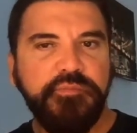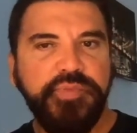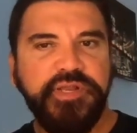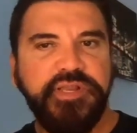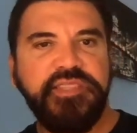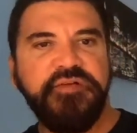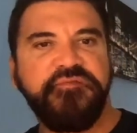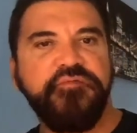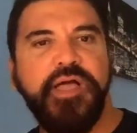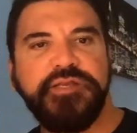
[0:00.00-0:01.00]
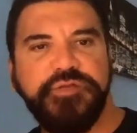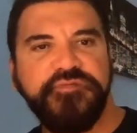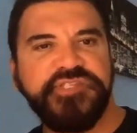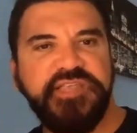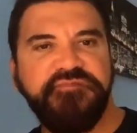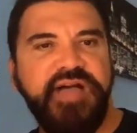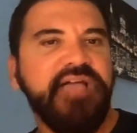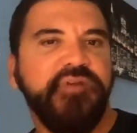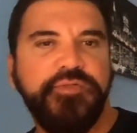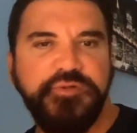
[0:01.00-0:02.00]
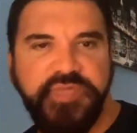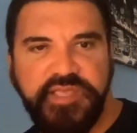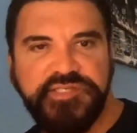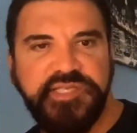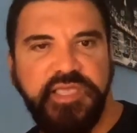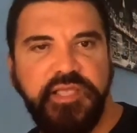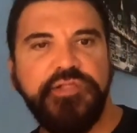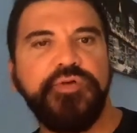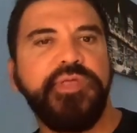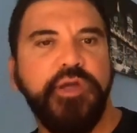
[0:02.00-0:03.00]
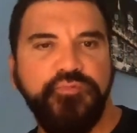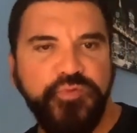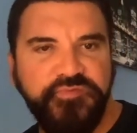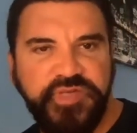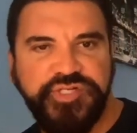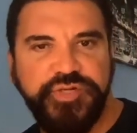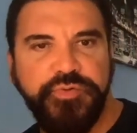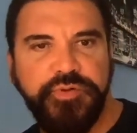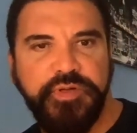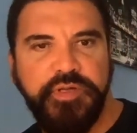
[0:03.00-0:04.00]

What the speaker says: but in the front, you've seen 5 other things, including a roof issue.